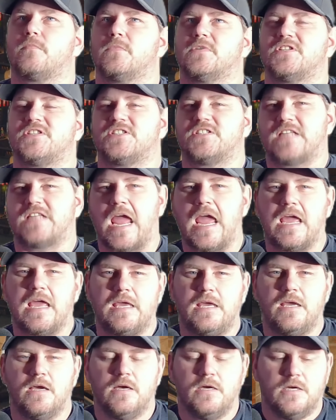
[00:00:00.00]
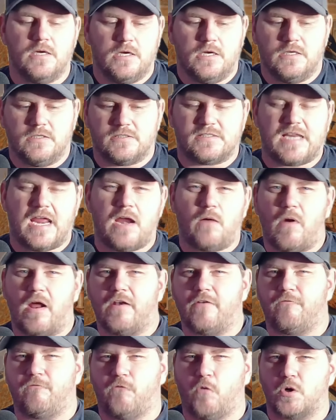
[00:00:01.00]
stay stay
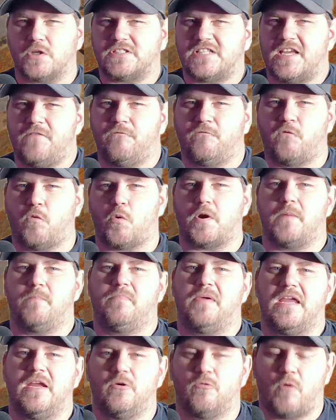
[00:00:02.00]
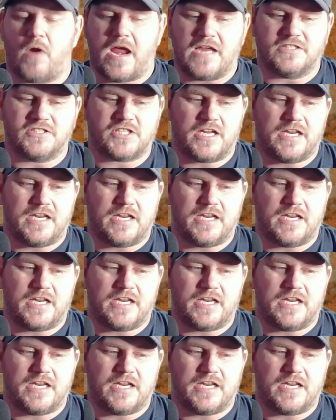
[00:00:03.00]
around the 1440p range,